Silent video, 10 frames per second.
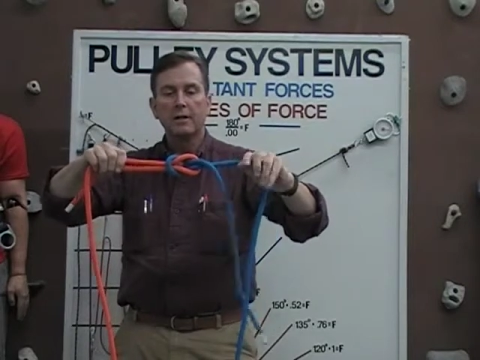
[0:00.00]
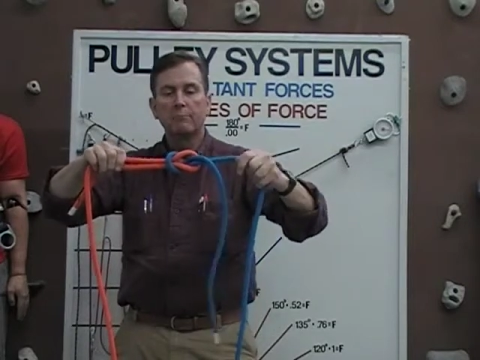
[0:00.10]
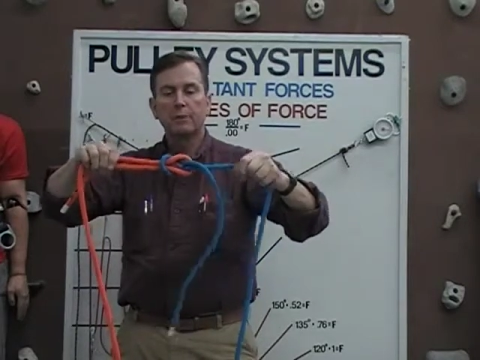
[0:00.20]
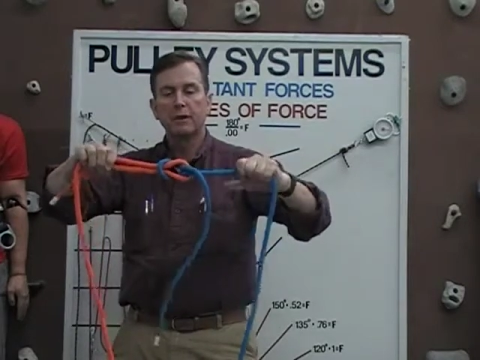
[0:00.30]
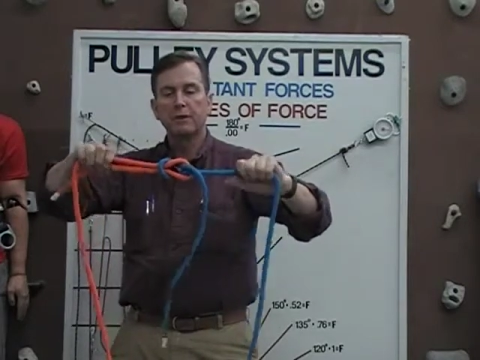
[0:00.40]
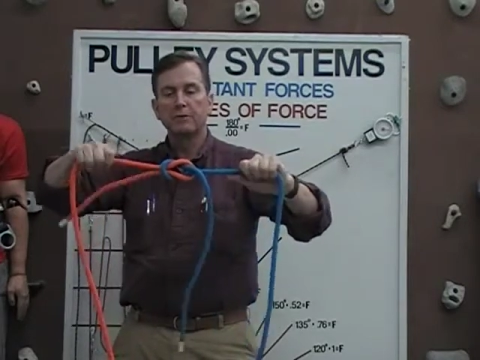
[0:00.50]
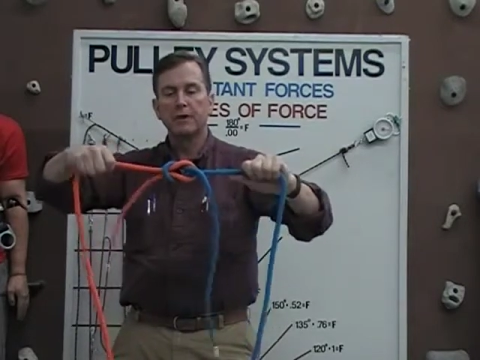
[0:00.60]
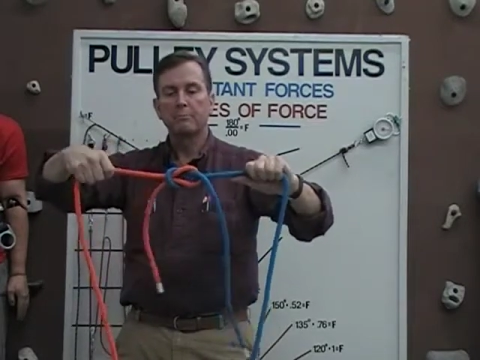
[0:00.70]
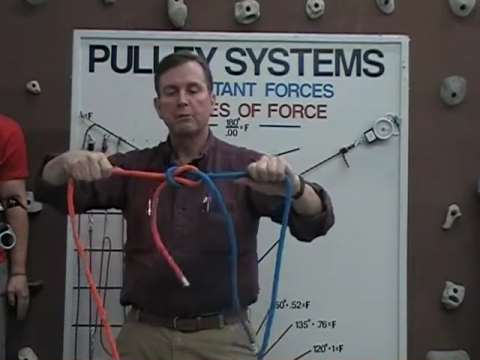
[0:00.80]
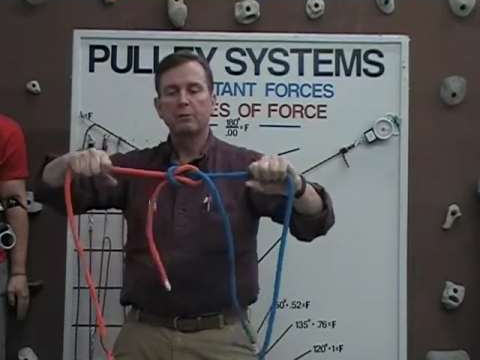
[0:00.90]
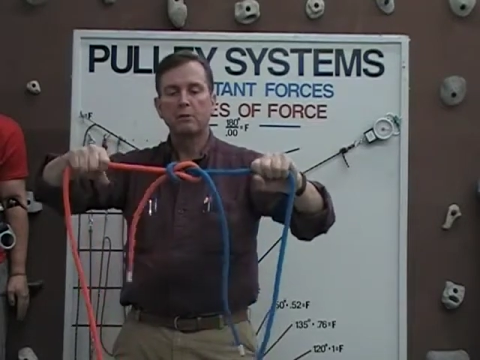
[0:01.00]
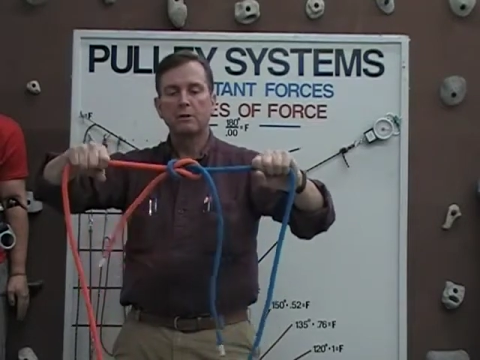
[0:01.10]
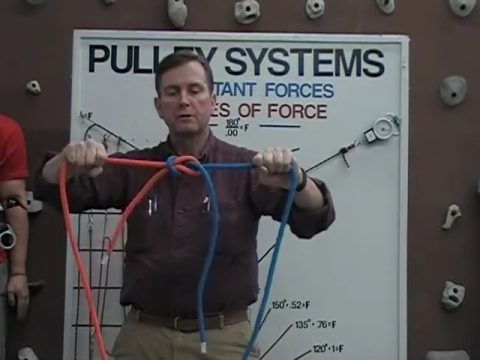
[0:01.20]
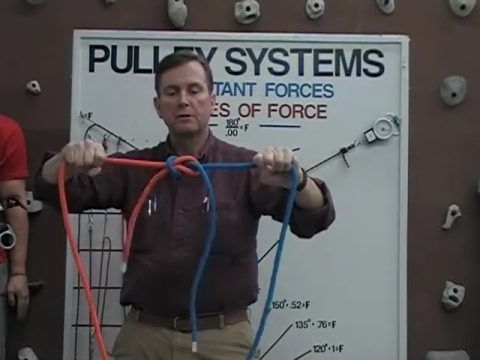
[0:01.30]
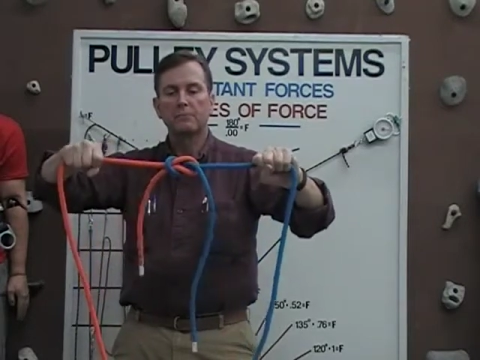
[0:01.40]
But as I pull on
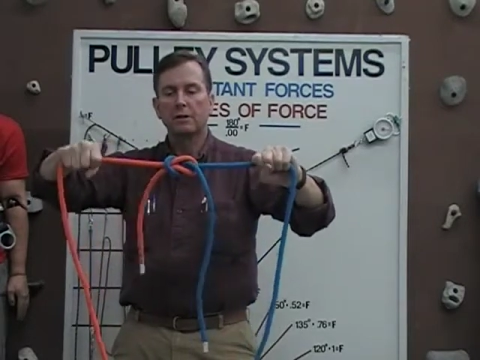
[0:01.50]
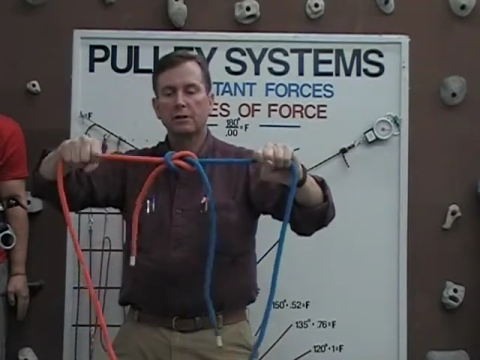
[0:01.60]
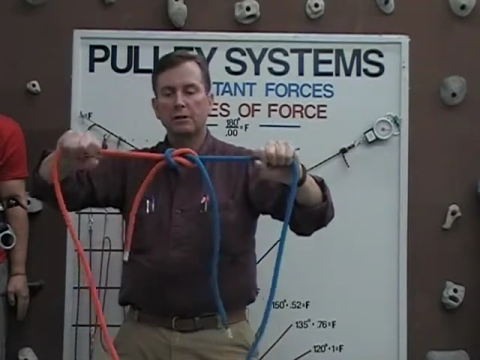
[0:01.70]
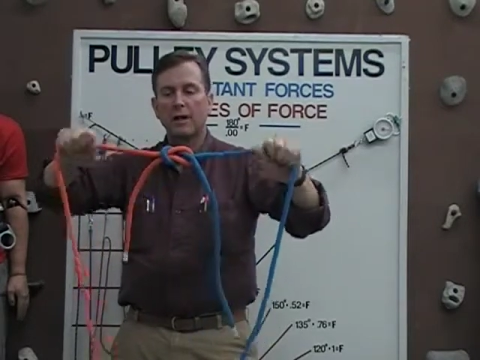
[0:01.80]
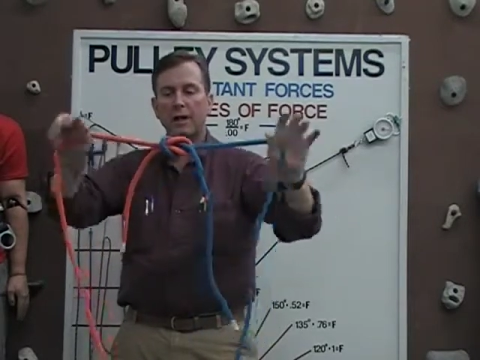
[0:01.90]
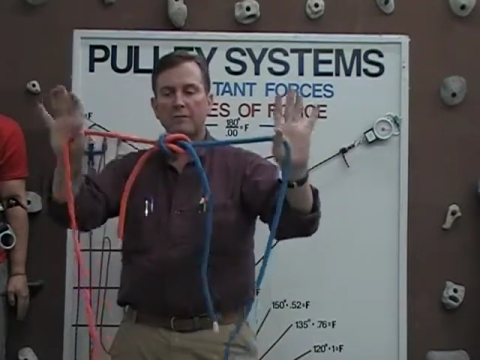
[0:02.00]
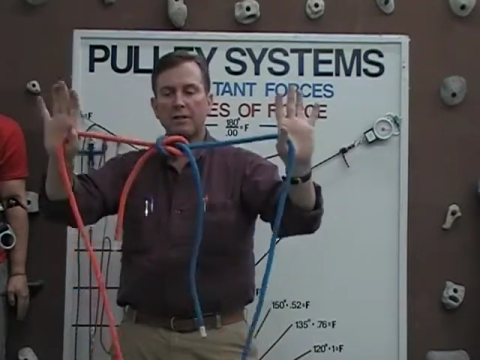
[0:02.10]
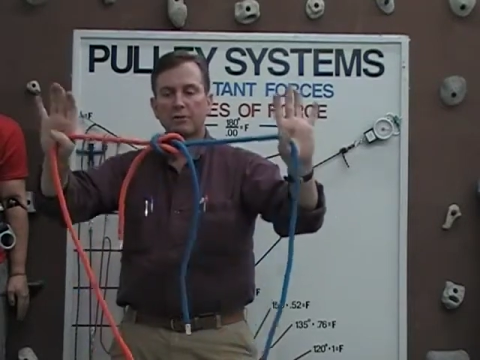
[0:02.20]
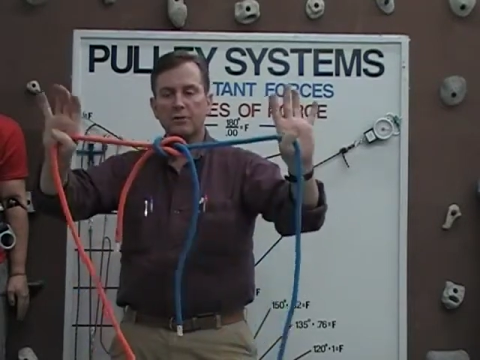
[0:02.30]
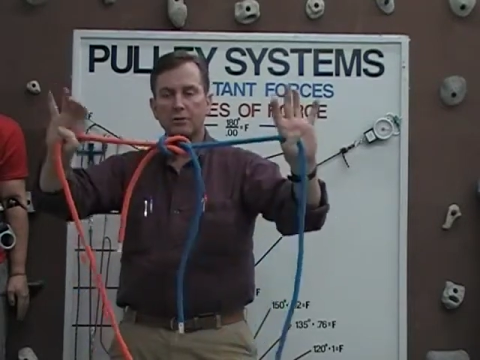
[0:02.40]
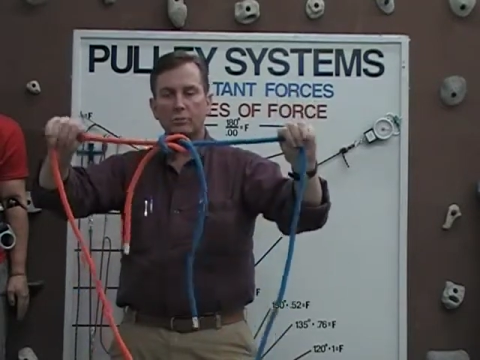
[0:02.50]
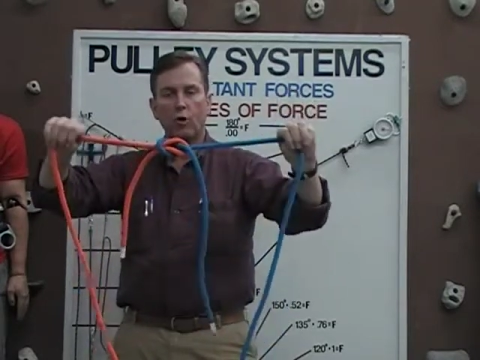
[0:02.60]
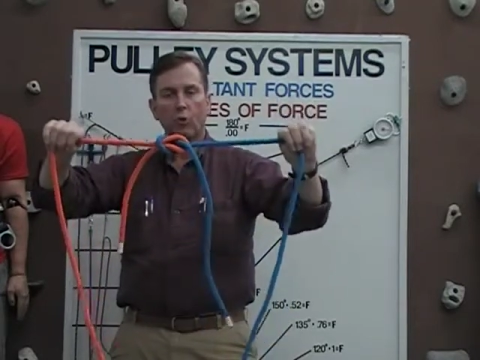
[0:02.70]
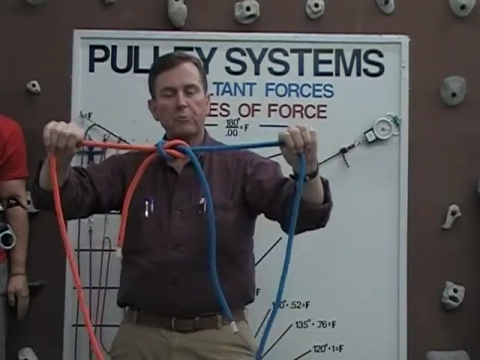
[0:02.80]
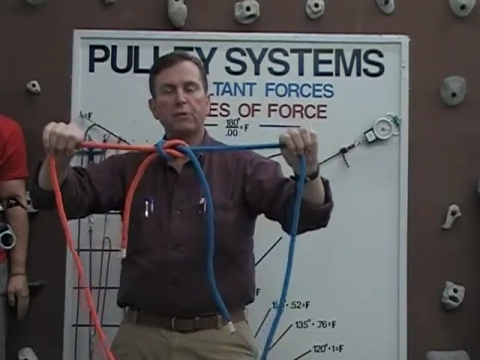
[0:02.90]
the live ends of the rope,